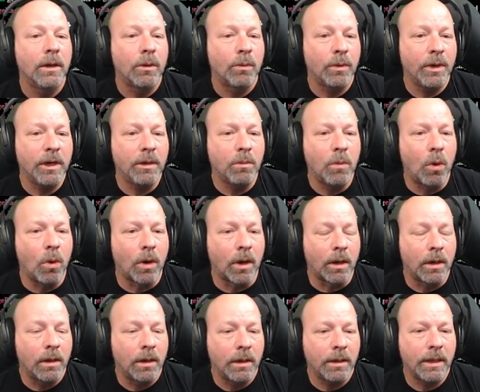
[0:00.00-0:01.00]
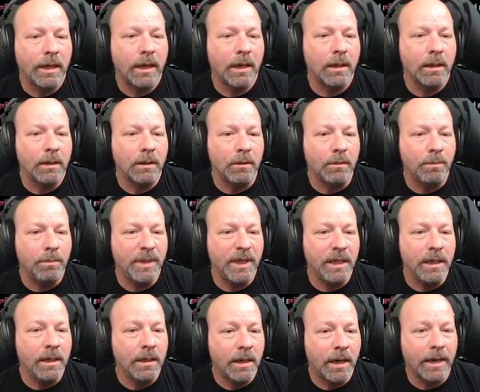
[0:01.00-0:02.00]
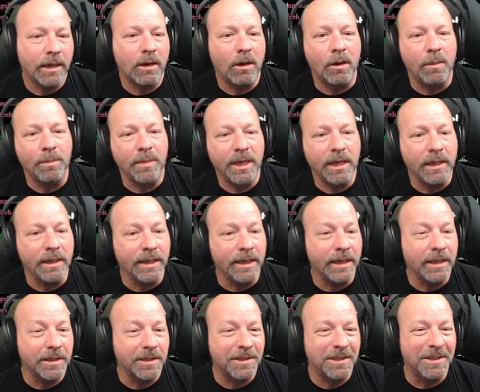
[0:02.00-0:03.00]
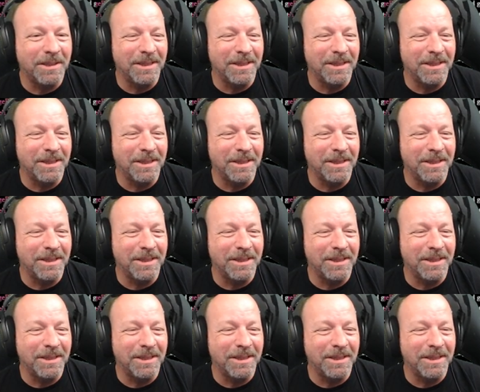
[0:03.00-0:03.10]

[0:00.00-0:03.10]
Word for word: Read more. They got a little biddy. I call them biddy links.